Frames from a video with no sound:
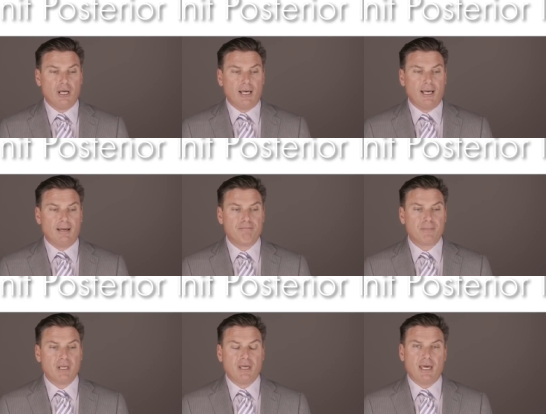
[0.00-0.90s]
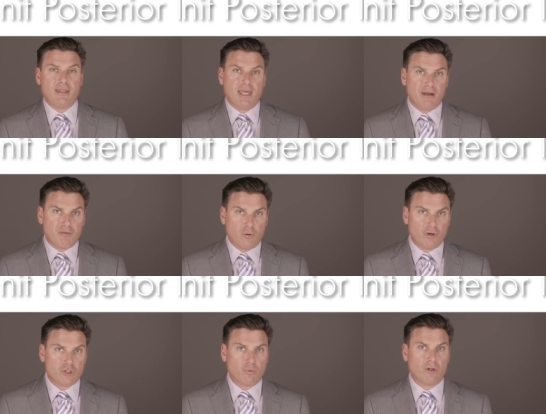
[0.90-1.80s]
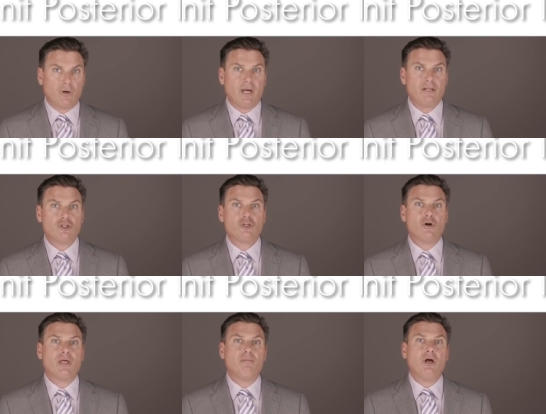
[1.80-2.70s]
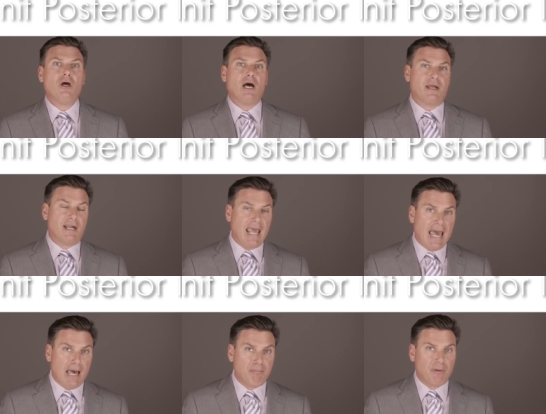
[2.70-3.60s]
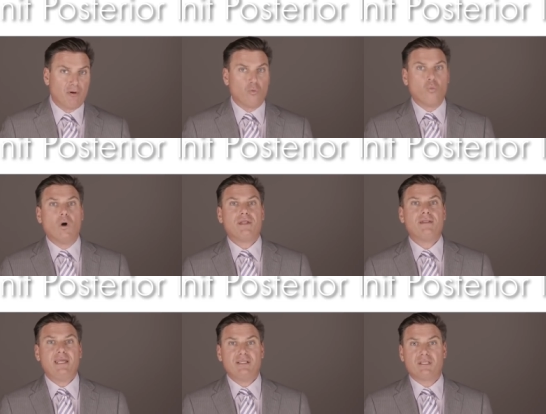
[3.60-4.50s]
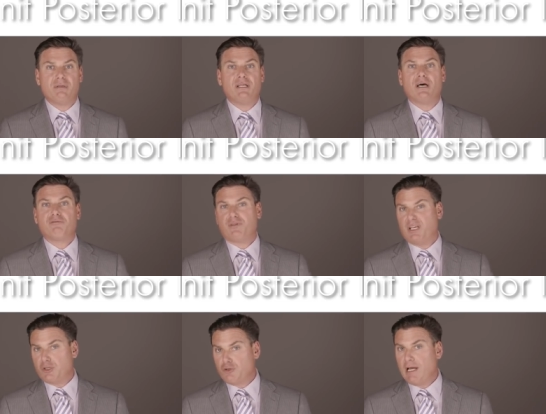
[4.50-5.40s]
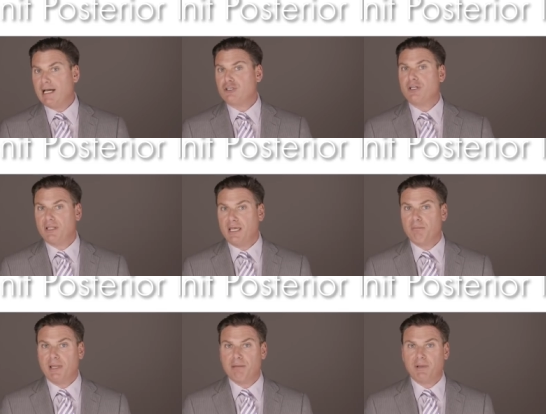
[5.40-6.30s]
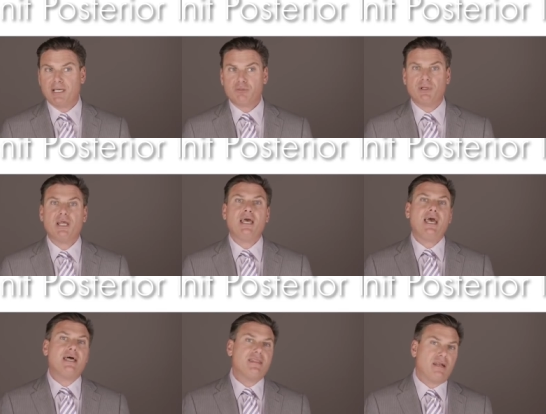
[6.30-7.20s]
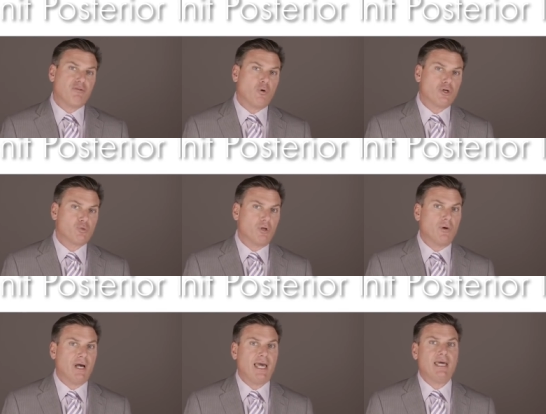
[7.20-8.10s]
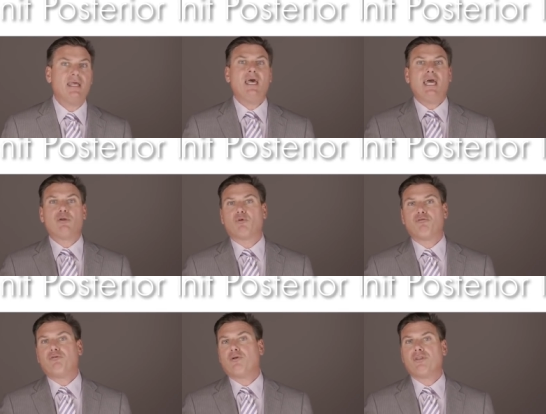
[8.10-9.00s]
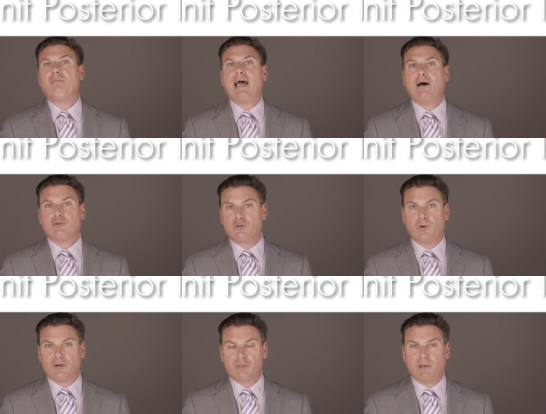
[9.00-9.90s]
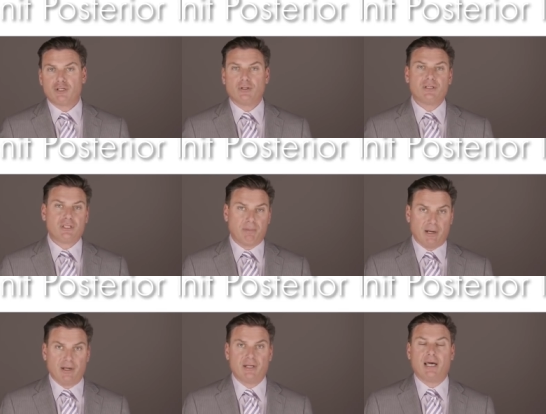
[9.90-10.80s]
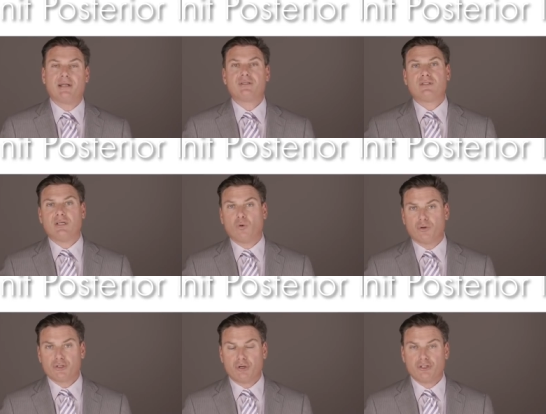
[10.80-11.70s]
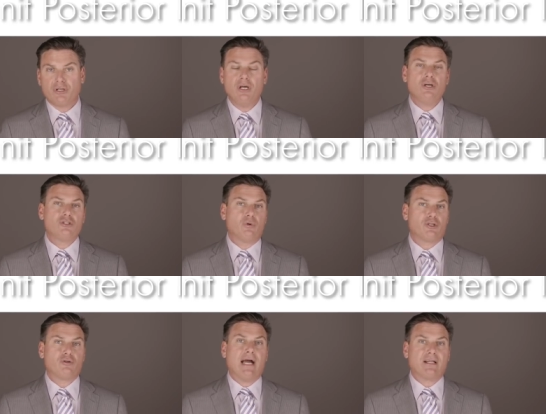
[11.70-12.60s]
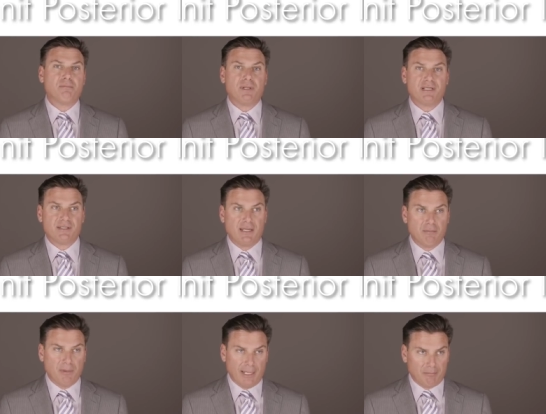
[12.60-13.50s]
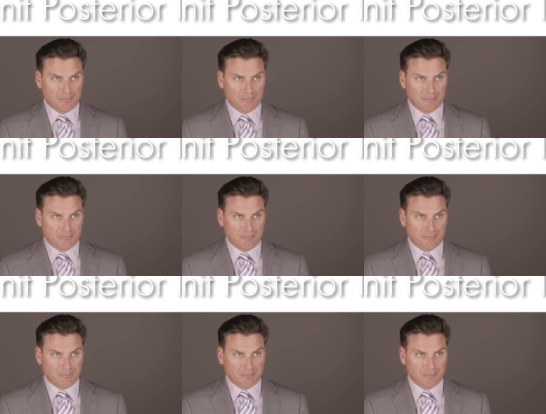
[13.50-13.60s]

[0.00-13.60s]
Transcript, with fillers: Um, and then, of course, we'll go ahead and show them on an app what needs to be done for the extraction and the implant placement. And then, of course, we'll go ahead and refer them out to our specialist, the periodontist, the oral surgeon, to extract and place the implant.